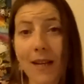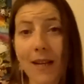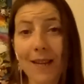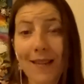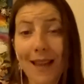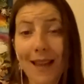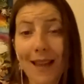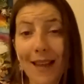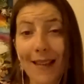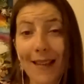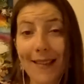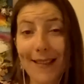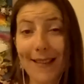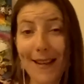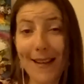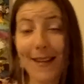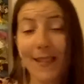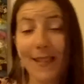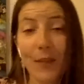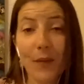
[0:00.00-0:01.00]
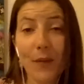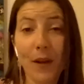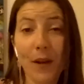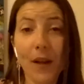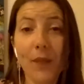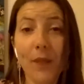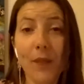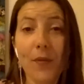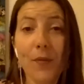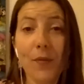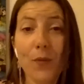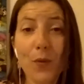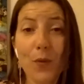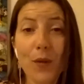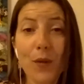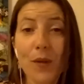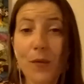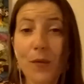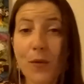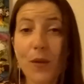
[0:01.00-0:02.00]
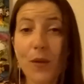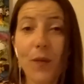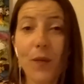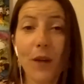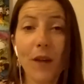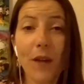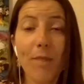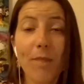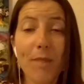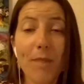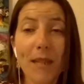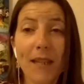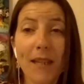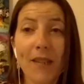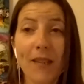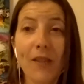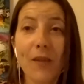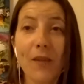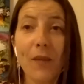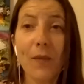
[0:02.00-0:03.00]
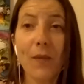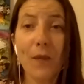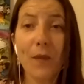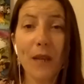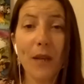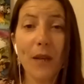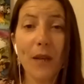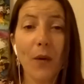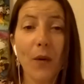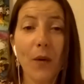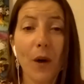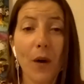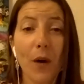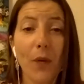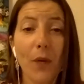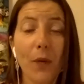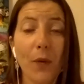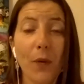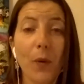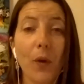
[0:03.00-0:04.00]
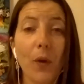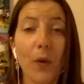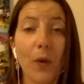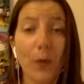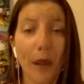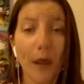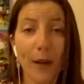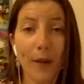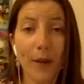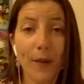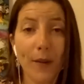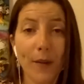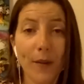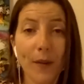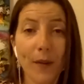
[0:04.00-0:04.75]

it takes 35 to 45 minutes to feel our full arousal.